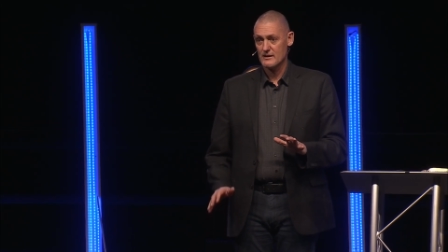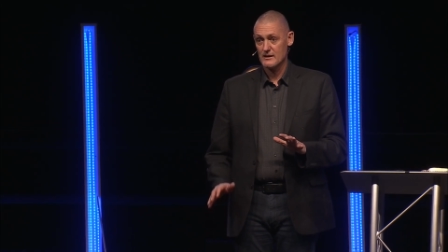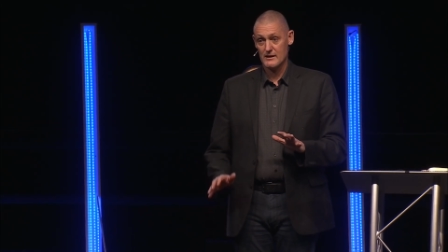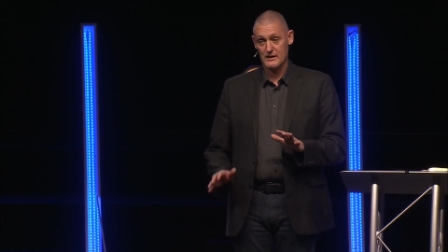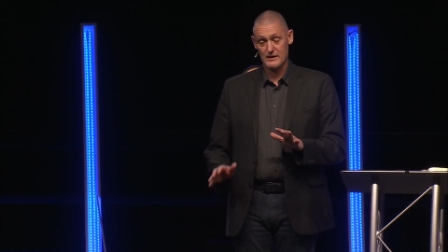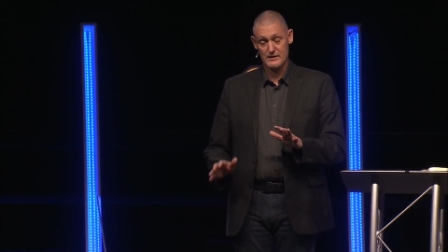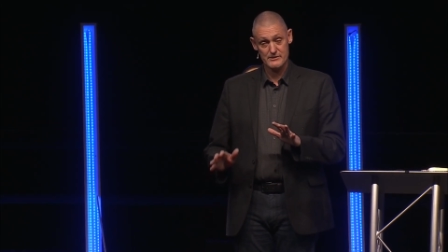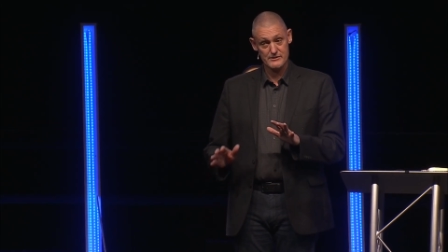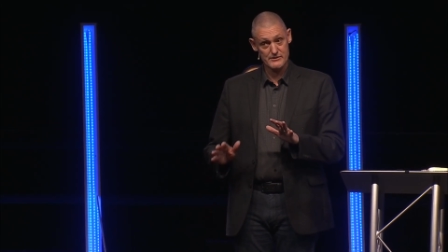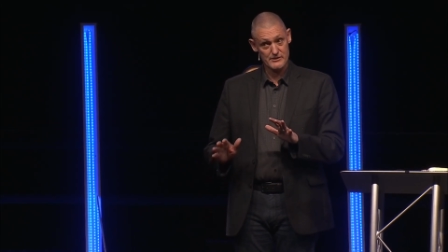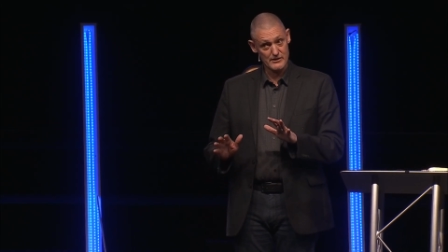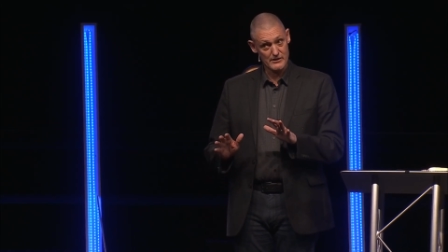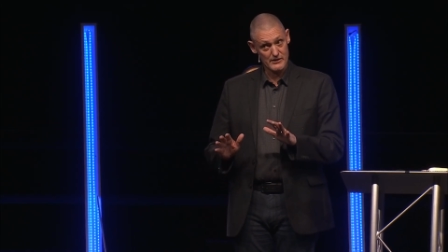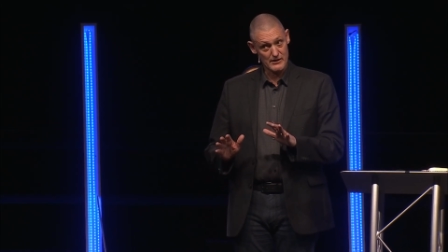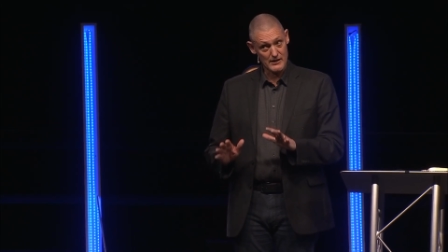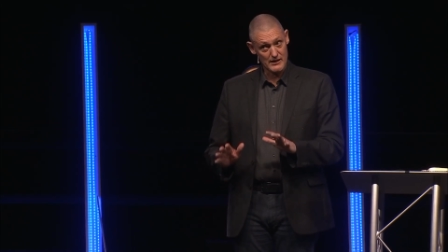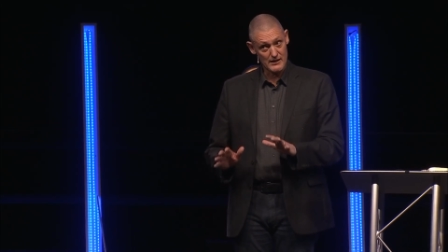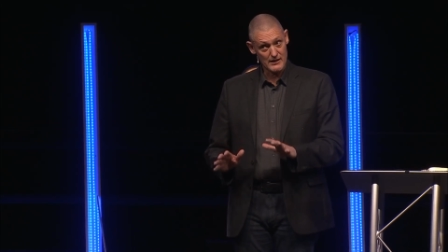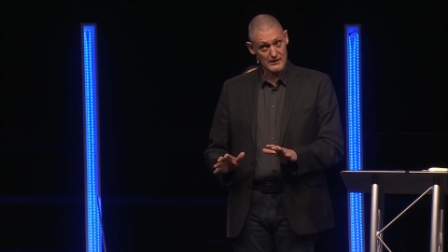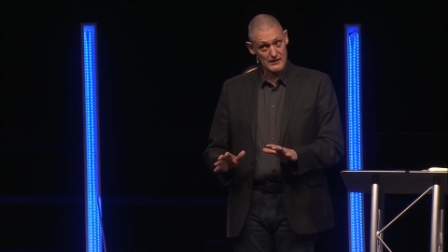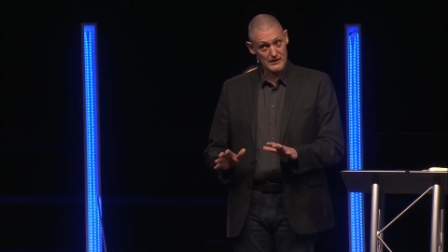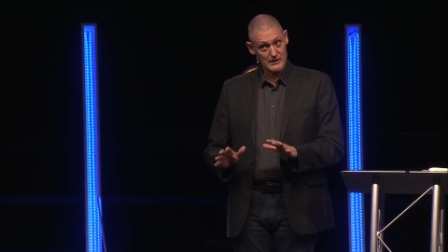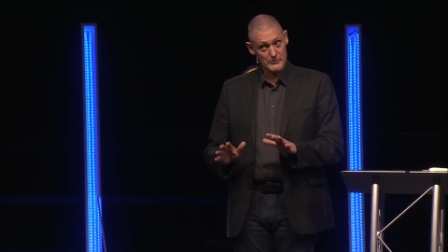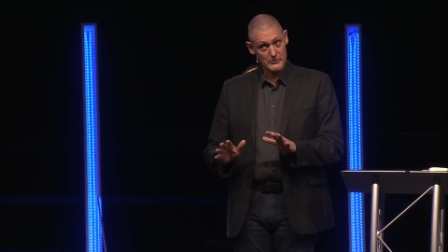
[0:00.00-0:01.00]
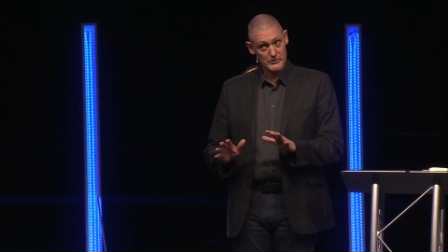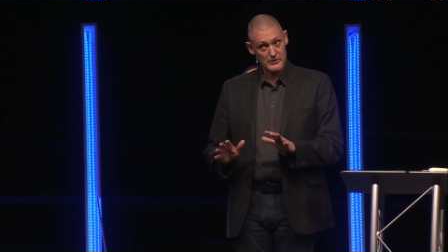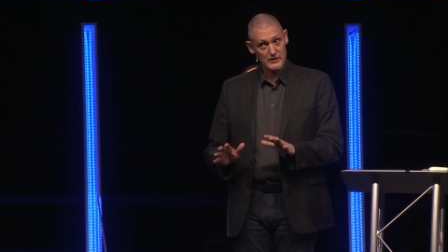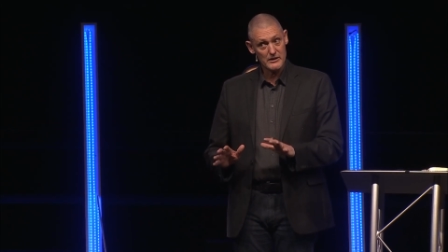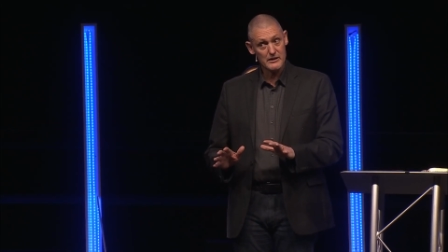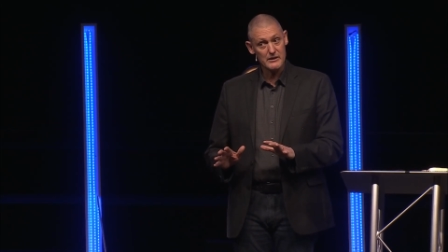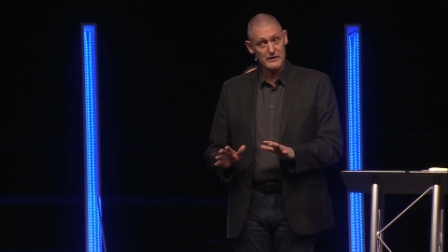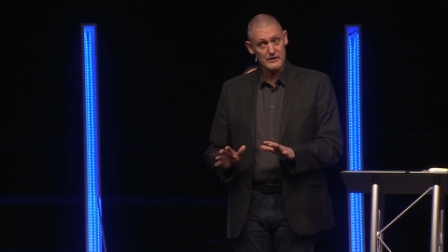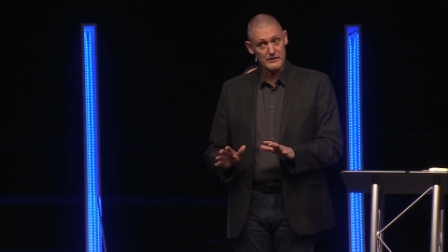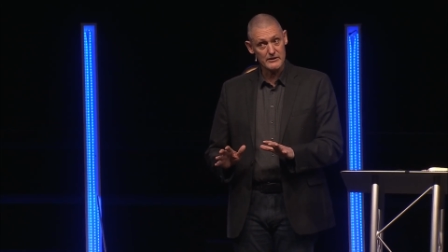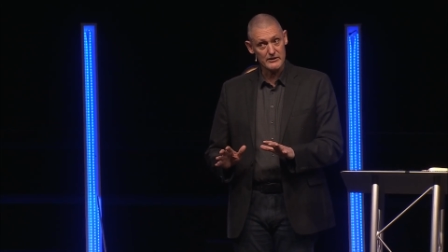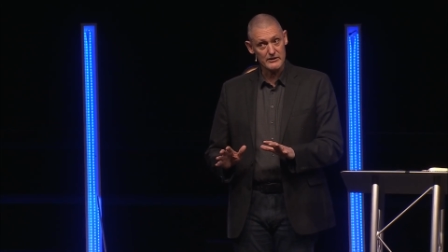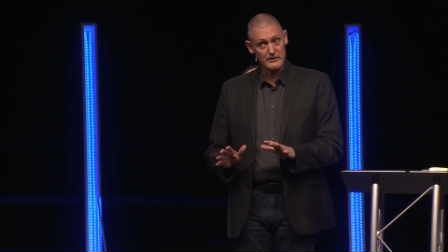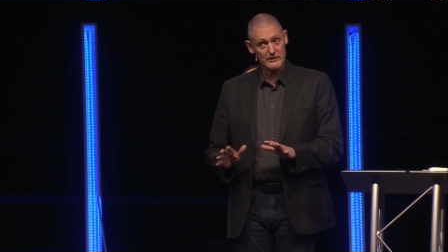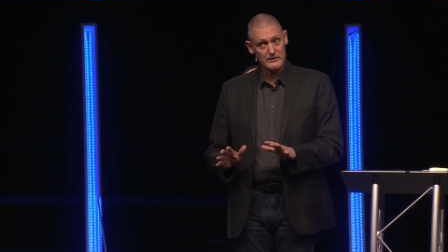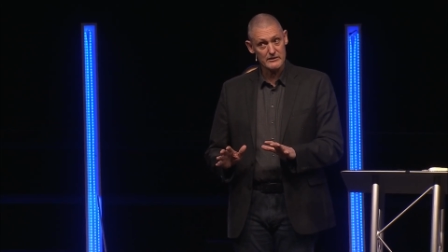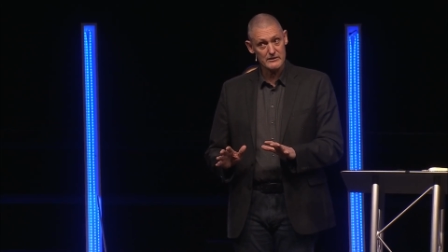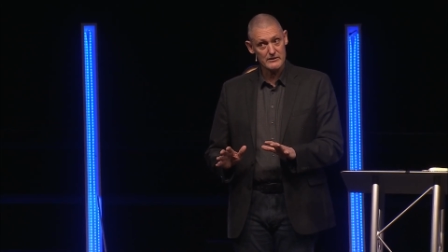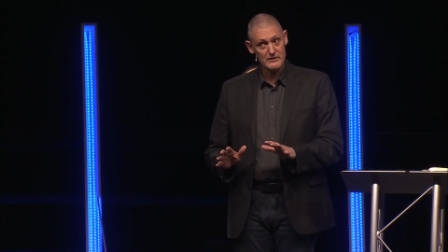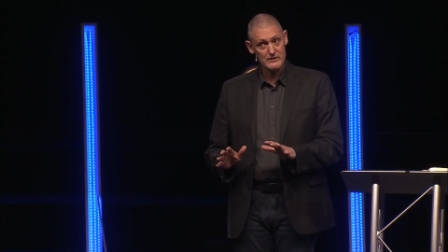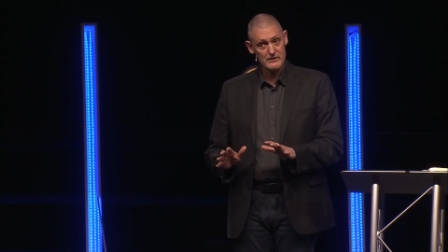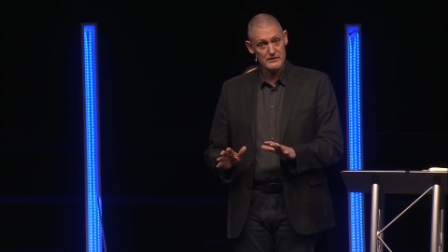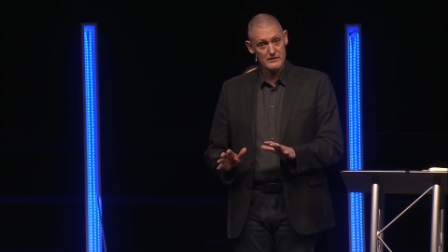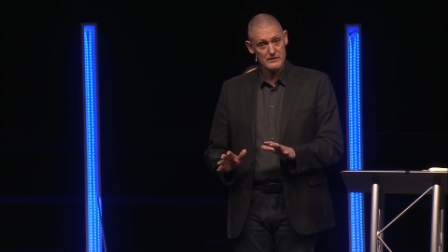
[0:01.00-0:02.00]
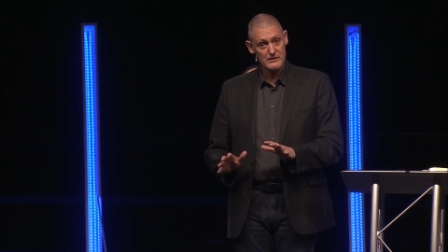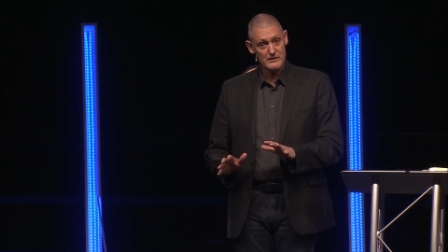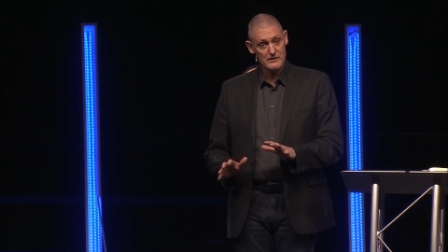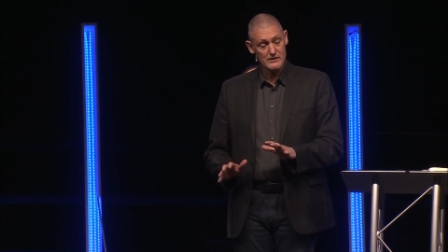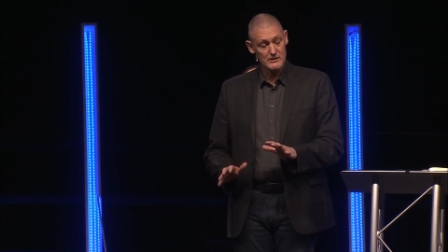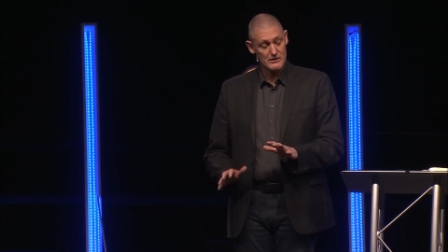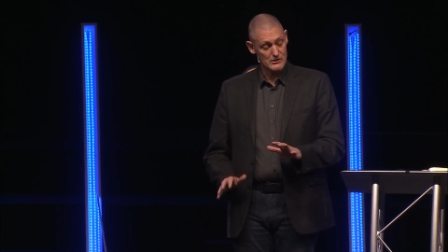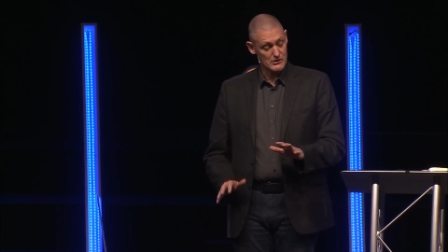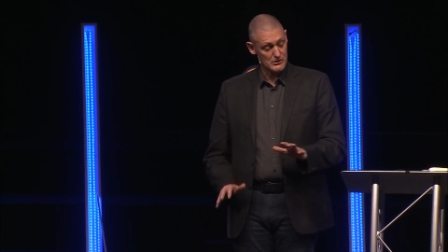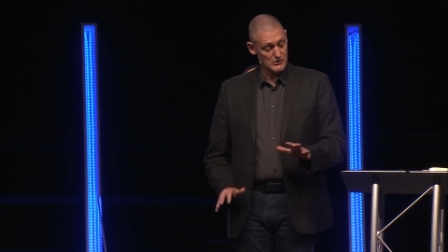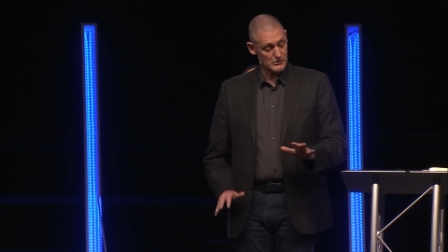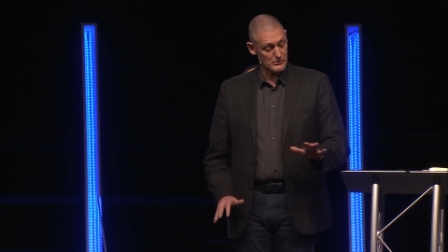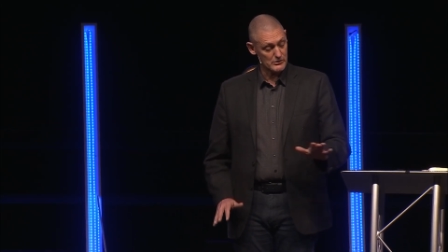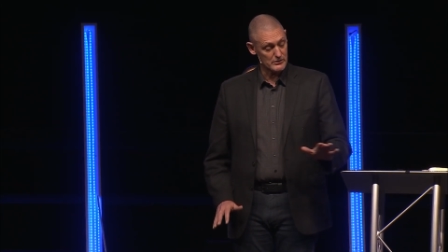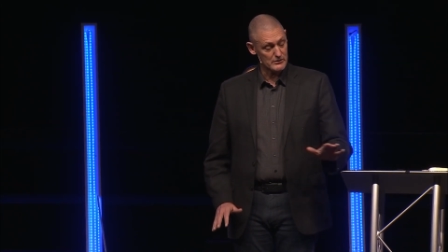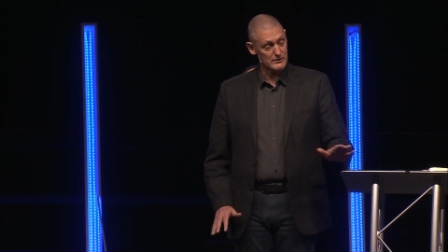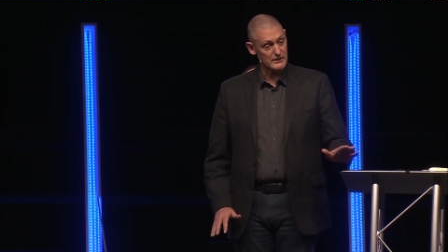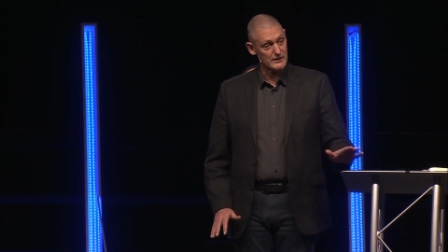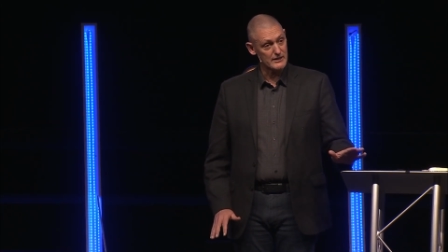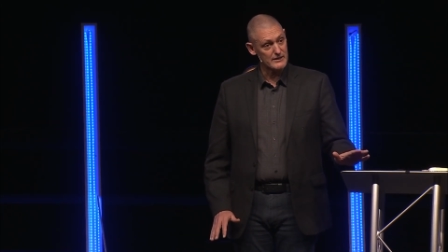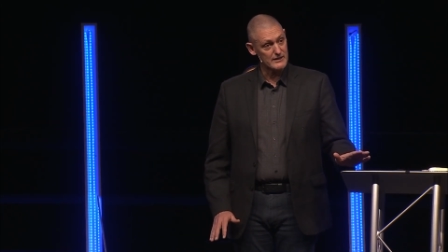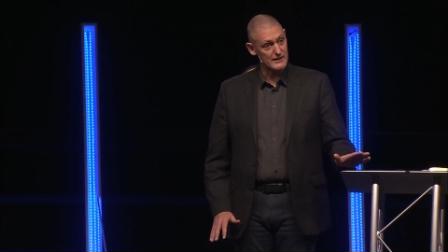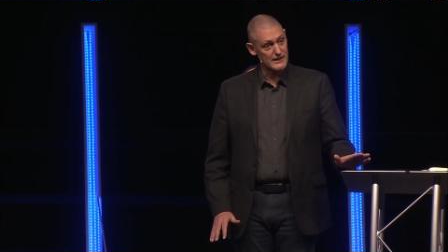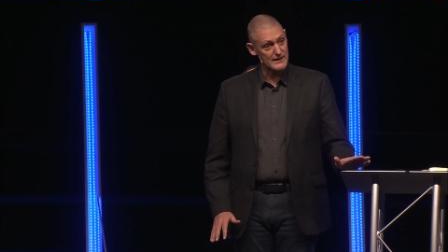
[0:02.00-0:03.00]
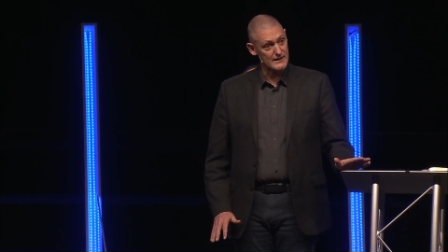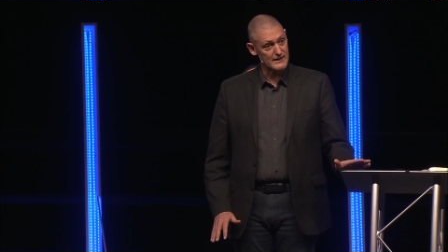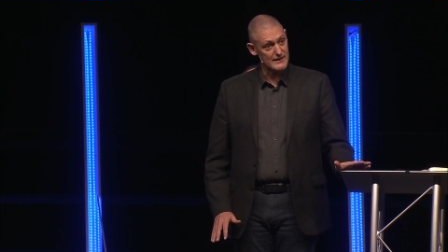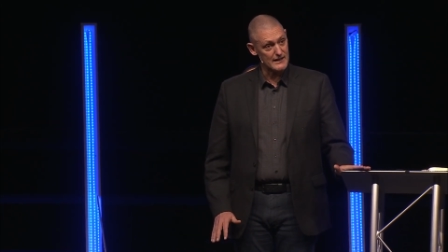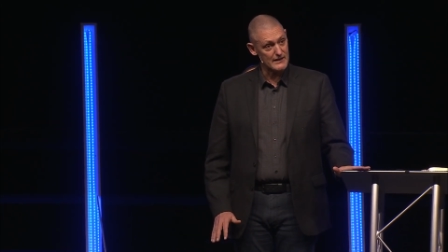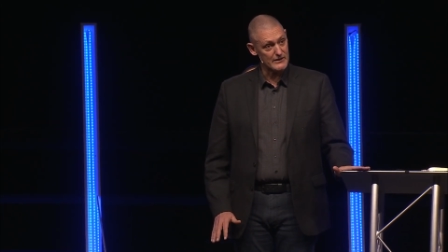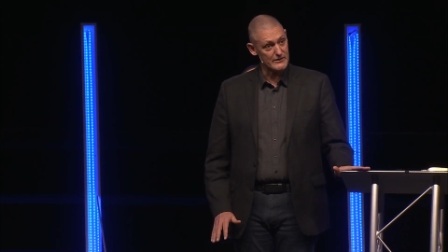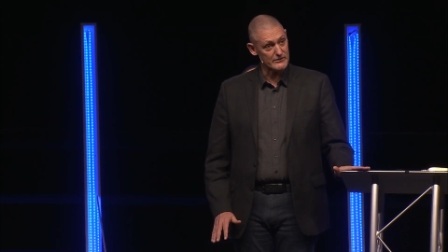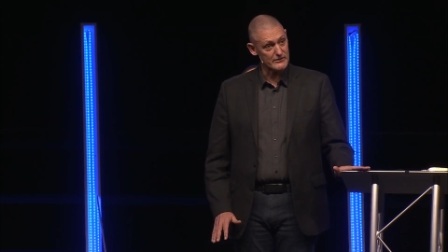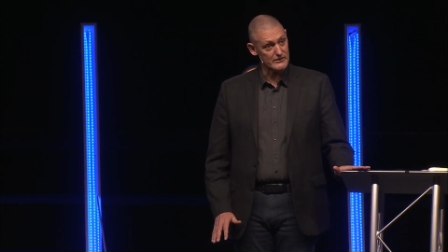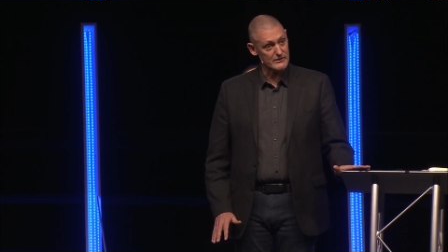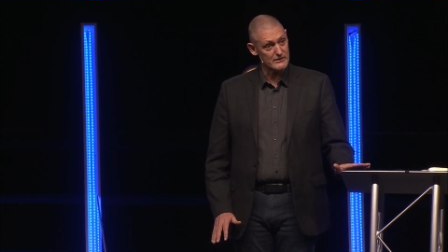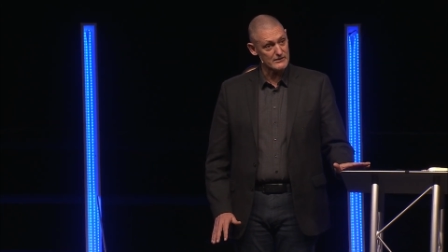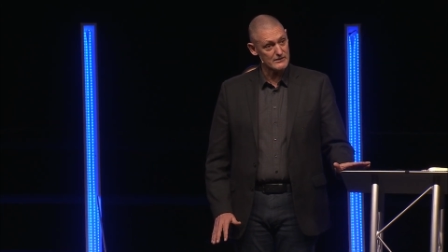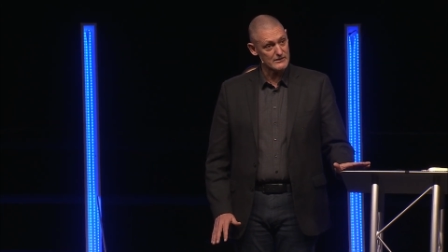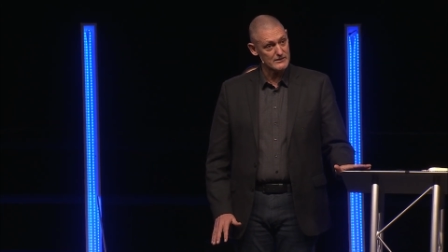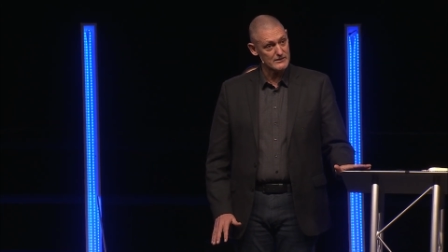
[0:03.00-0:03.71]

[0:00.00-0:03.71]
Is there anyone here who will lay that down